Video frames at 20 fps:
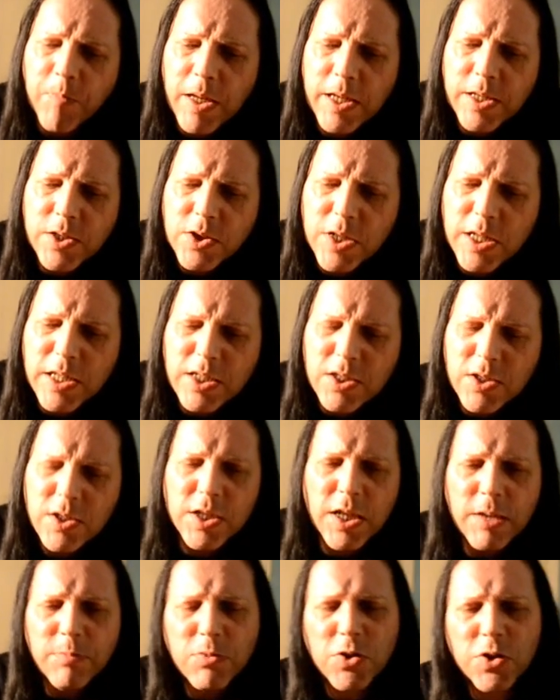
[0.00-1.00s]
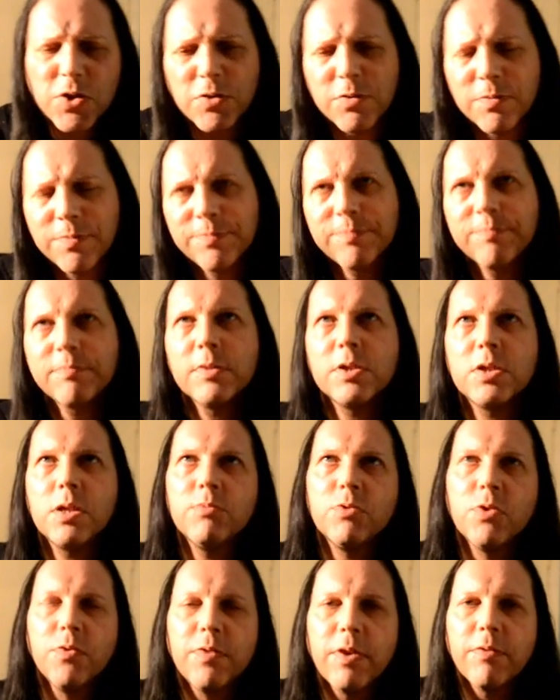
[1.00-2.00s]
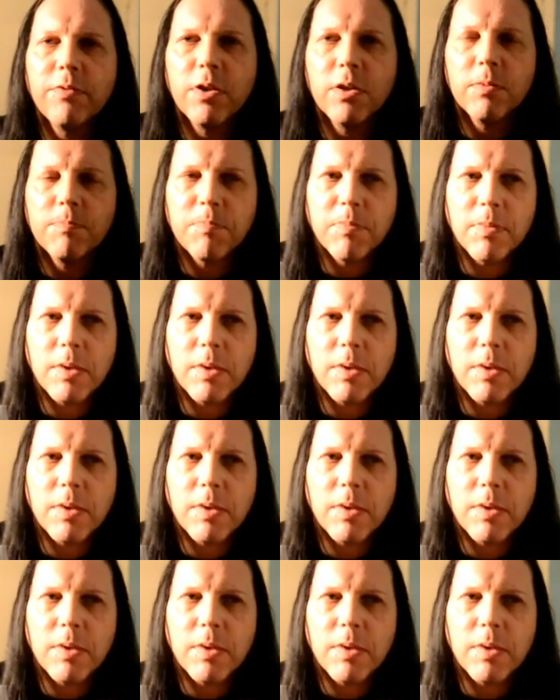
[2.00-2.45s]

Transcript: It seems to have given it,